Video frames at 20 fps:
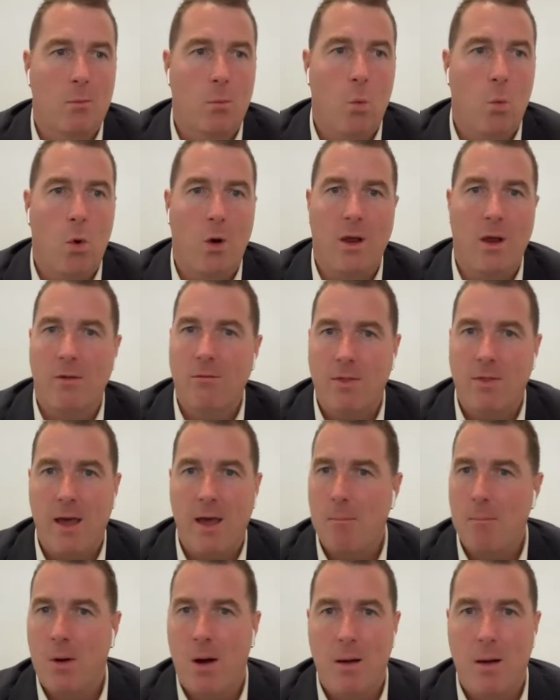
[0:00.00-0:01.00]
whatever
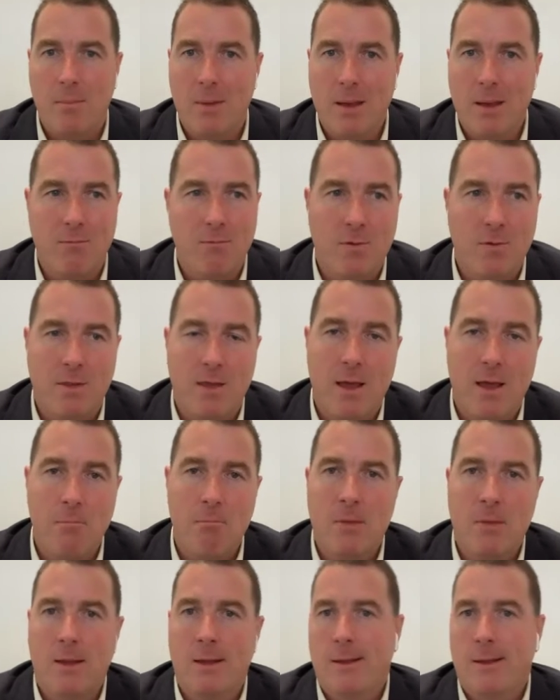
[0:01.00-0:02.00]
that might mean for them,
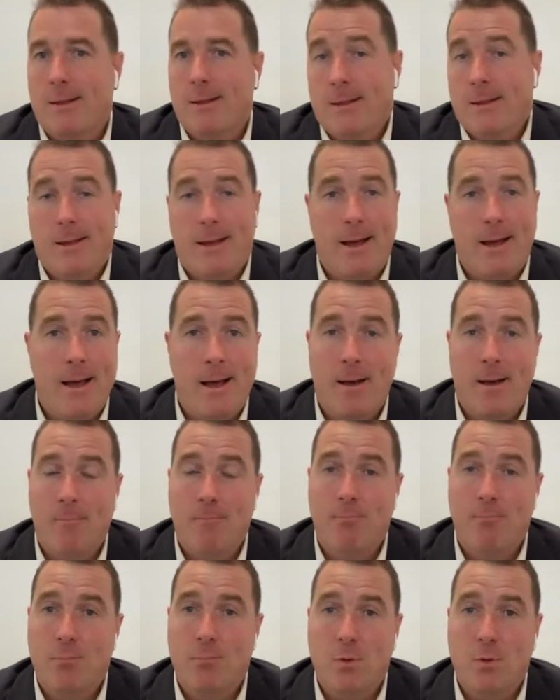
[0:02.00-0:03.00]

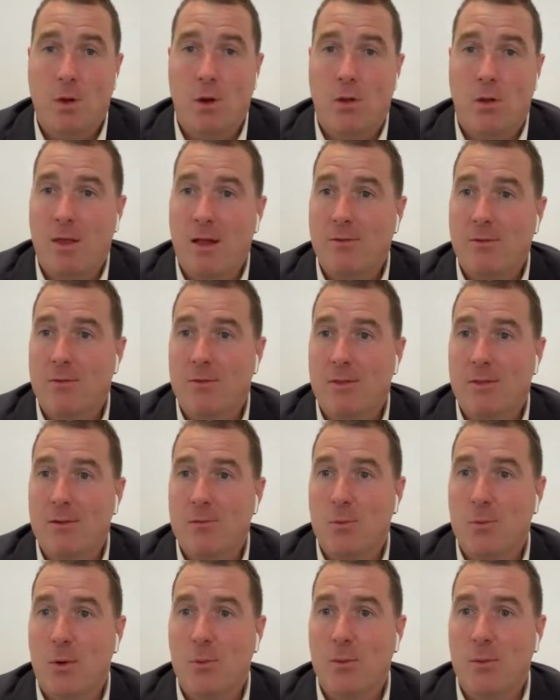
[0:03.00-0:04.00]
that's
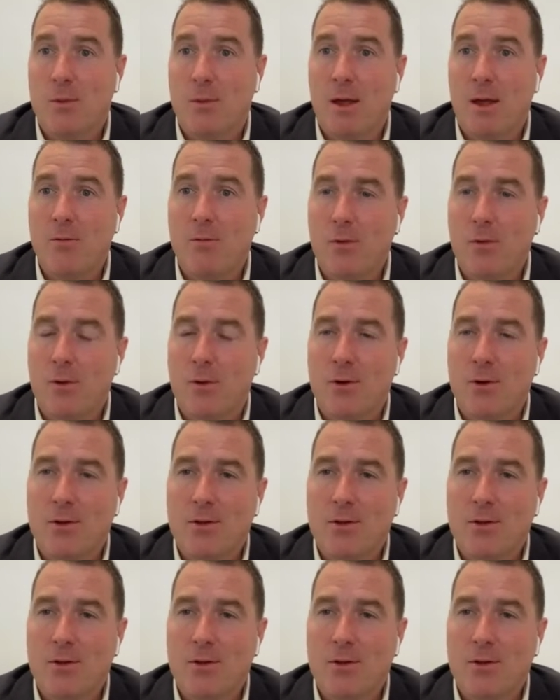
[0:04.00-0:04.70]
what we're there for.